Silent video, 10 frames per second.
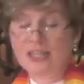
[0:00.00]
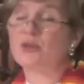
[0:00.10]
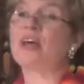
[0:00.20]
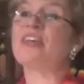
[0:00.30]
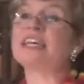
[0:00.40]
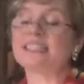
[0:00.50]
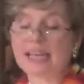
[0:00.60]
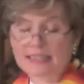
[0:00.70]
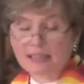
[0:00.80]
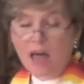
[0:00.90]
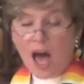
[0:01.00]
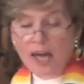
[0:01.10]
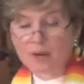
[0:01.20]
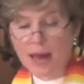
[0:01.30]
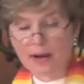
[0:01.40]
So I think it says a
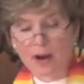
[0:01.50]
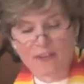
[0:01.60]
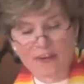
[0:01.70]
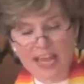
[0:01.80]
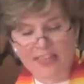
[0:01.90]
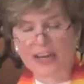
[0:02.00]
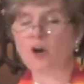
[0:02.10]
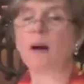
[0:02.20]
lot about our faith that our